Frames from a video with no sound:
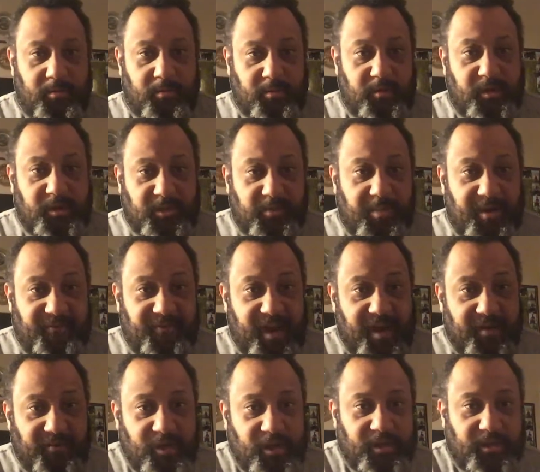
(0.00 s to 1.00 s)
these are my
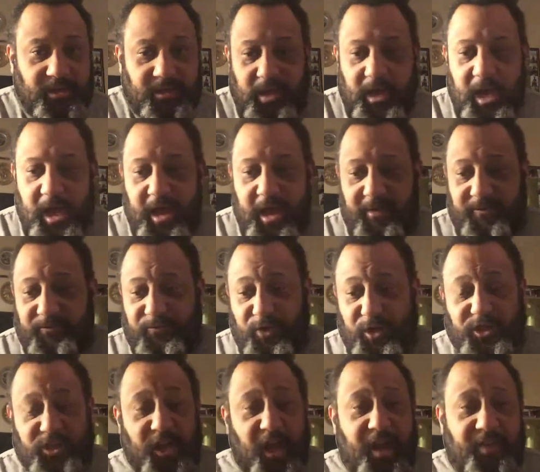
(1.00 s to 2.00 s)
favorites.
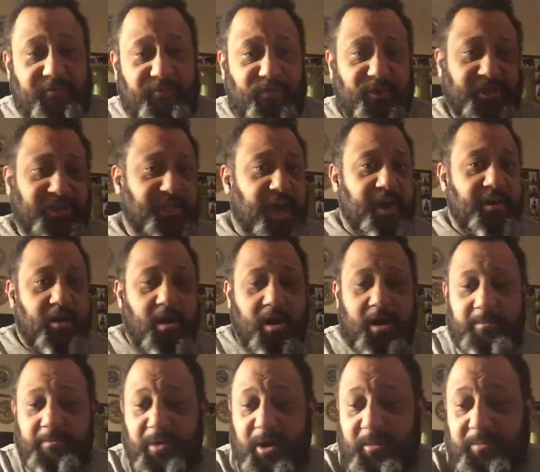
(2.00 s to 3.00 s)
First off, for
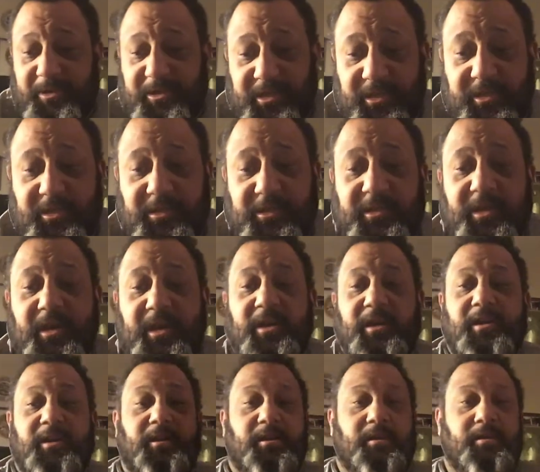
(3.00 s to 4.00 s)
sidearm purposes,
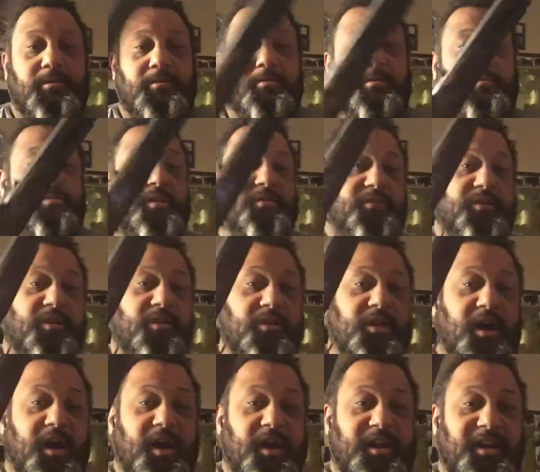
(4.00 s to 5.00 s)
believe it or
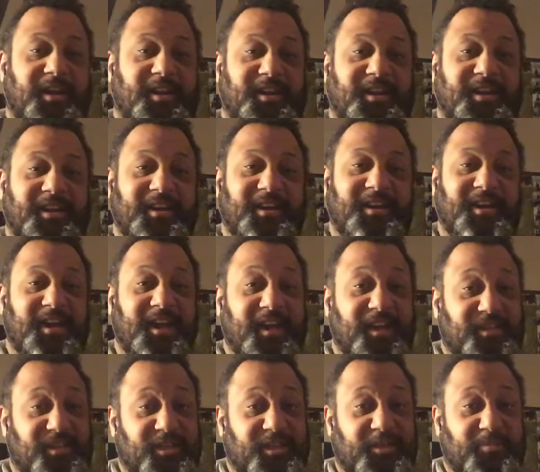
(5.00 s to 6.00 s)
not,
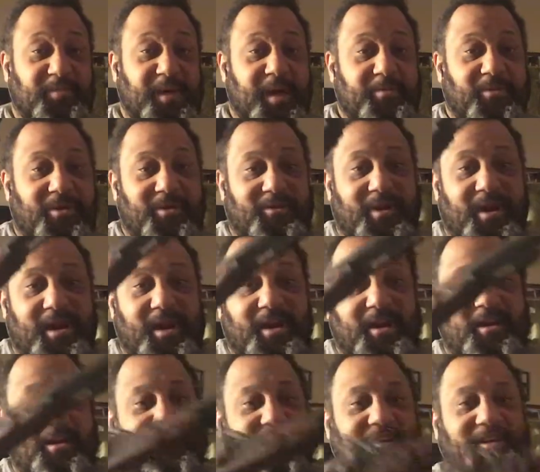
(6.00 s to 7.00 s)
it's this bad boy right
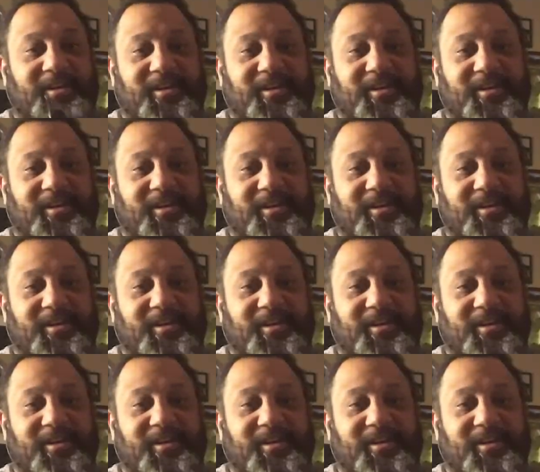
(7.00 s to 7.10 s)
here.